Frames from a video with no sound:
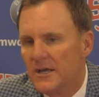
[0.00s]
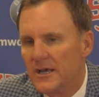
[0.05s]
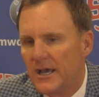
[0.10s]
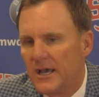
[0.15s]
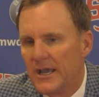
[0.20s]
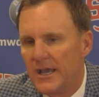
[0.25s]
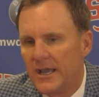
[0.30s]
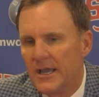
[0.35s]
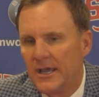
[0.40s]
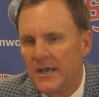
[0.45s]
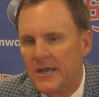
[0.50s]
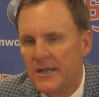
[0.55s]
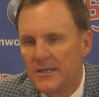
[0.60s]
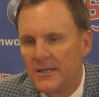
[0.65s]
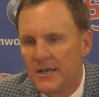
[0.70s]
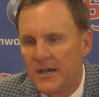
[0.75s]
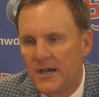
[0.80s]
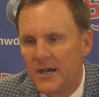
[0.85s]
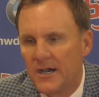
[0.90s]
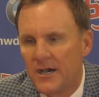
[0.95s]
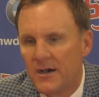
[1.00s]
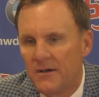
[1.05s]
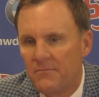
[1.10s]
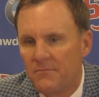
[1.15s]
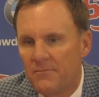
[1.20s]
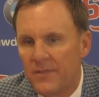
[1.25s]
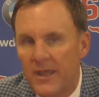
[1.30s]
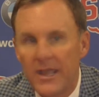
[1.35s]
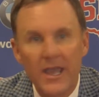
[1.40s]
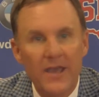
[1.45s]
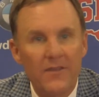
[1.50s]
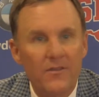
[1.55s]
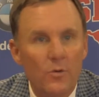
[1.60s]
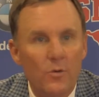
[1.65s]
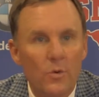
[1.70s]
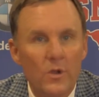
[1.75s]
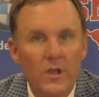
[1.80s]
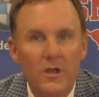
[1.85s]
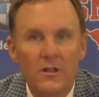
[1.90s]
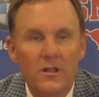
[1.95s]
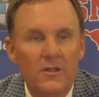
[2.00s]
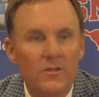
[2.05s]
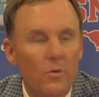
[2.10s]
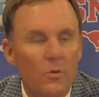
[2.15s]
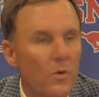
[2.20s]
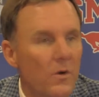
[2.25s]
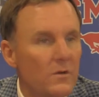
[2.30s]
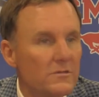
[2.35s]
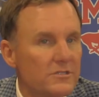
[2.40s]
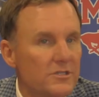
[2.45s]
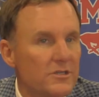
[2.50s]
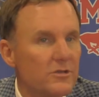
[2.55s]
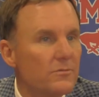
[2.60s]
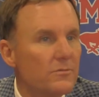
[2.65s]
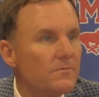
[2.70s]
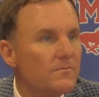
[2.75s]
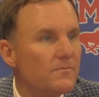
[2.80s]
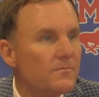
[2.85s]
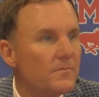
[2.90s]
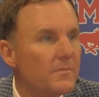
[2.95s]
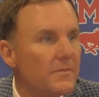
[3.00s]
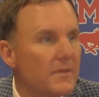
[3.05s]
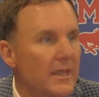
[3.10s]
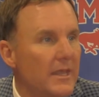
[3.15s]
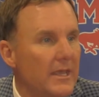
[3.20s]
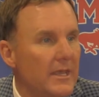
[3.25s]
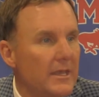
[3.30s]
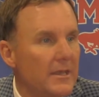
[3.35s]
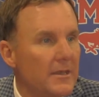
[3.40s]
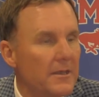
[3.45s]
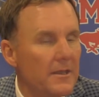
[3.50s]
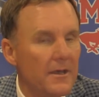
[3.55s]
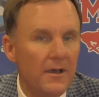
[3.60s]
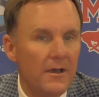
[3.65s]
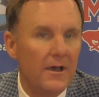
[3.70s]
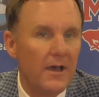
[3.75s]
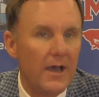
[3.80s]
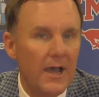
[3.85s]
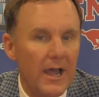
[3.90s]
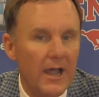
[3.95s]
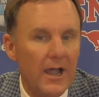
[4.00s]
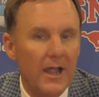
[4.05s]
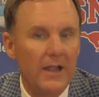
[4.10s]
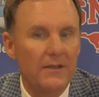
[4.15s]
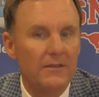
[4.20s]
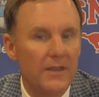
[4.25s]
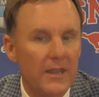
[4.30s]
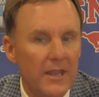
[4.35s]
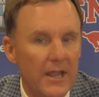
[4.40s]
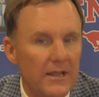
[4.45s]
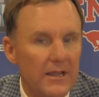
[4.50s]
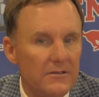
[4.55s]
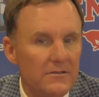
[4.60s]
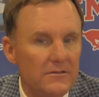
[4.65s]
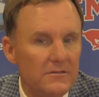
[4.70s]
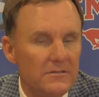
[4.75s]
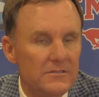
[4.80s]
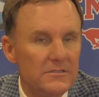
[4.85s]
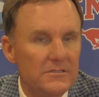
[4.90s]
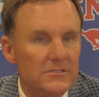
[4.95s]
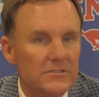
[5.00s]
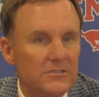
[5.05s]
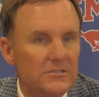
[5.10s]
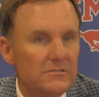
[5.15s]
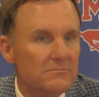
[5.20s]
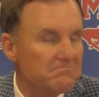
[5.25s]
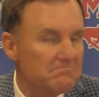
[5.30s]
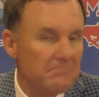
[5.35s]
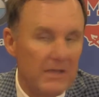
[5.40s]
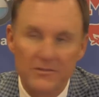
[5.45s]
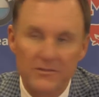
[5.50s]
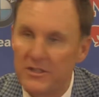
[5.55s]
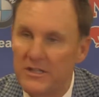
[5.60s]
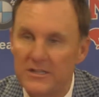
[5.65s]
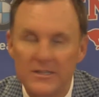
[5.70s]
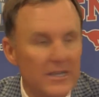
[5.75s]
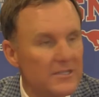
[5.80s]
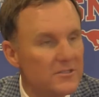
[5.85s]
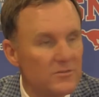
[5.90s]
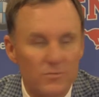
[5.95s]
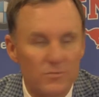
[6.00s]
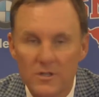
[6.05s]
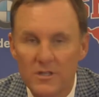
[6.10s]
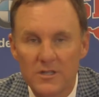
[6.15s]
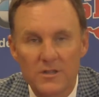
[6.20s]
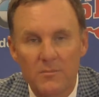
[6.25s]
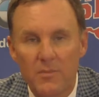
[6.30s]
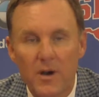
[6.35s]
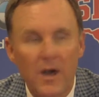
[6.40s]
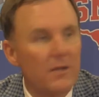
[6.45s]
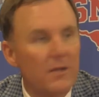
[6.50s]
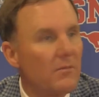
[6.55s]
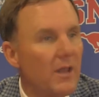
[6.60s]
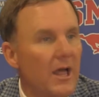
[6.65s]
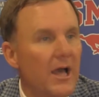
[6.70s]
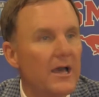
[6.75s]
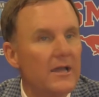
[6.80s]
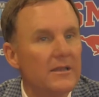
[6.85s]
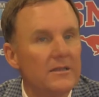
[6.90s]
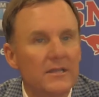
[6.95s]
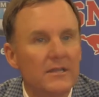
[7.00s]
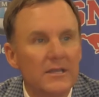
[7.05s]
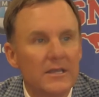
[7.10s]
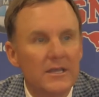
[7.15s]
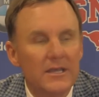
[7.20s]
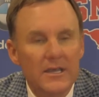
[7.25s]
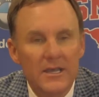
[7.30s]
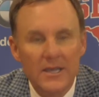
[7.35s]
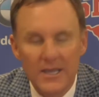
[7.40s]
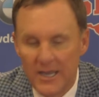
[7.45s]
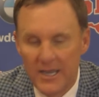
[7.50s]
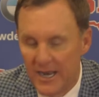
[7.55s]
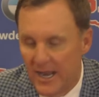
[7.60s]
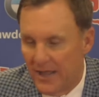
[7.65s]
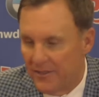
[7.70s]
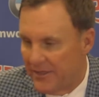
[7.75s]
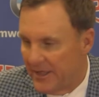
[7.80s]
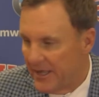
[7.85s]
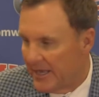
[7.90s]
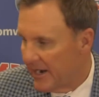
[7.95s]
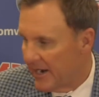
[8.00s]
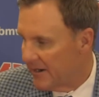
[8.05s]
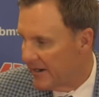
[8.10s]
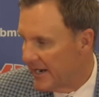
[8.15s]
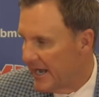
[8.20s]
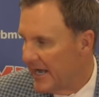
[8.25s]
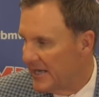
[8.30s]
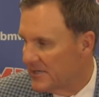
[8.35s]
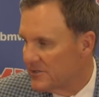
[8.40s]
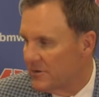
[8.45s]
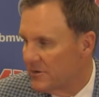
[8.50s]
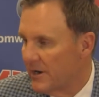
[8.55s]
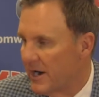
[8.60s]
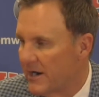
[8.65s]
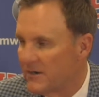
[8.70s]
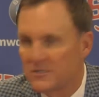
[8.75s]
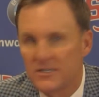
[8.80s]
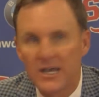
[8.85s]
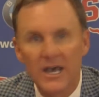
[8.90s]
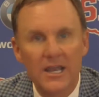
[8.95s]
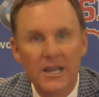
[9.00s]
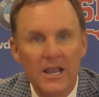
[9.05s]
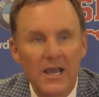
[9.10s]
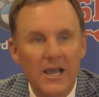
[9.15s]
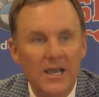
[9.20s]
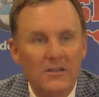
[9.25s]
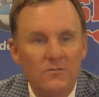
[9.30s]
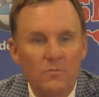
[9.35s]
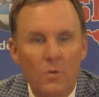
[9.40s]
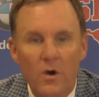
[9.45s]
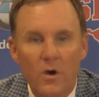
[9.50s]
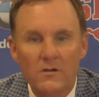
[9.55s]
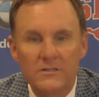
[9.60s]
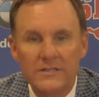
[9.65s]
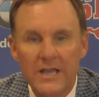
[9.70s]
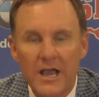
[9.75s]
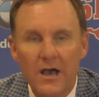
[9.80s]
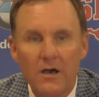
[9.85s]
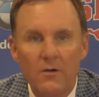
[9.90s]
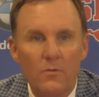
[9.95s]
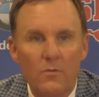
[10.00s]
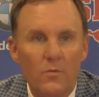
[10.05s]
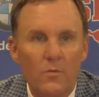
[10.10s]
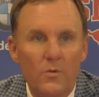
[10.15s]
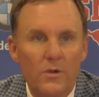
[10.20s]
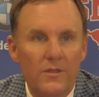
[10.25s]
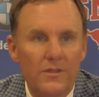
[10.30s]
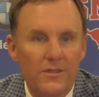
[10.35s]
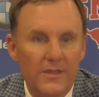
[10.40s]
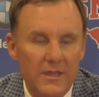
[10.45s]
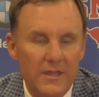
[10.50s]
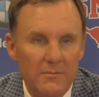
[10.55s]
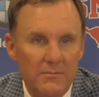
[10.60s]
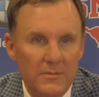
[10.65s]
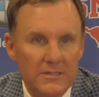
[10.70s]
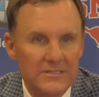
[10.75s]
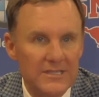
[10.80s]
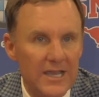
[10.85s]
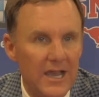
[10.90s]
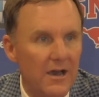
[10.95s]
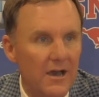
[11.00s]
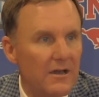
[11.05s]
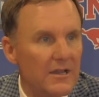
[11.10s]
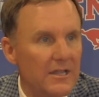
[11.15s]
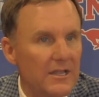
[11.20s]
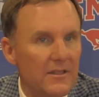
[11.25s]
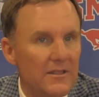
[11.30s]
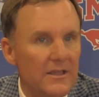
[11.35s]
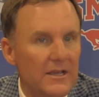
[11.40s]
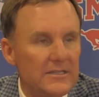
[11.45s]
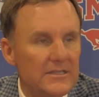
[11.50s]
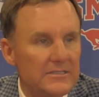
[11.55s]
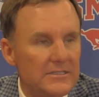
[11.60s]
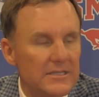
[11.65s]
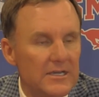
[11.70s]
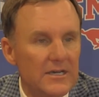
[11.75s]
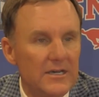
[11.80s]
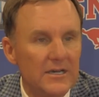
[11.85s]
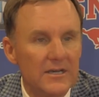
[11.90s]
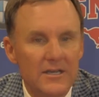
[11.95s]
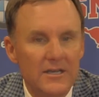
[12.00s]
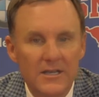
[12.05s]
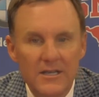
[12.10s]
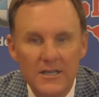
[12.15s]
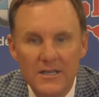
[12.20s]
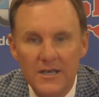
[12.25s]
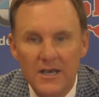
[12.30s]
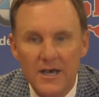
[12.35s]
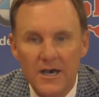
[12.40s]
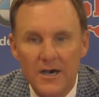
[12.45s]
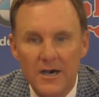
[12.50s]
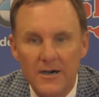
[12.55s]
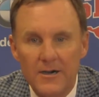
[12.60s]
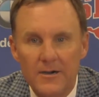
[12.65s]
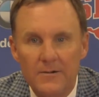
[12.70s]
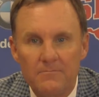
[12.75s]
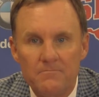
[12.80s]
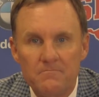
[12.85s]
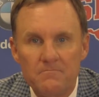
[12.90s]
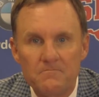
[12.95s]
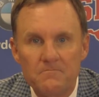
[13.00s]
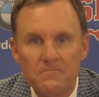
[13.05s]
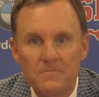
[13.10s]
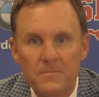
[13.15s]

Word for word: and um, they had the will and the want to. And uh, I, I I think that's really the bottom line. And I think our guys on our sideline walked out with the mentality that uh, um,